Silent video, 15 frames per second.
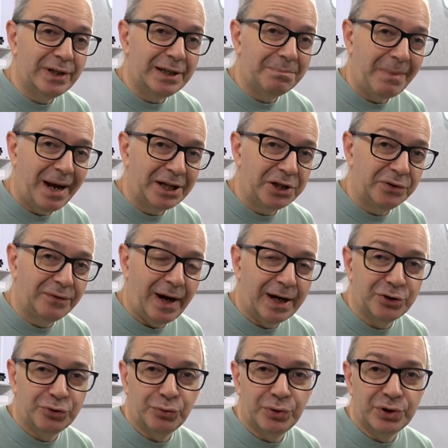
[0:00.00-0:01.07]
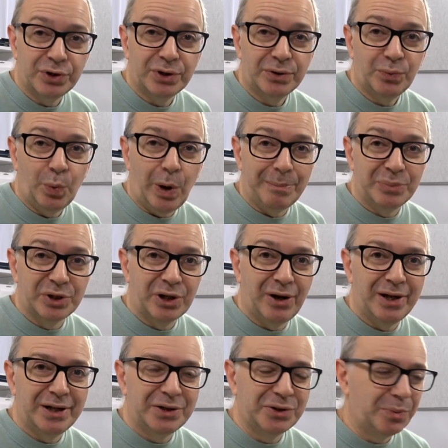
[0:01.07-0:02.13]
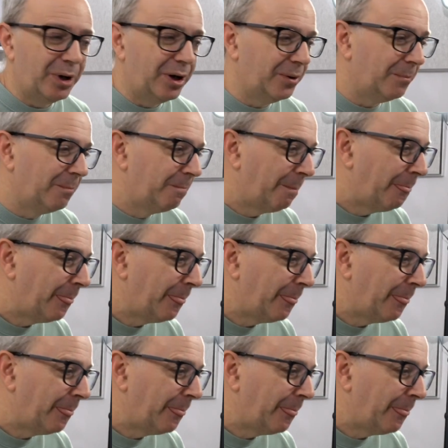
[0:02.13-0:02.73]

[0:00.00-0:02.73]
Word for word: the manufacturer's website as well.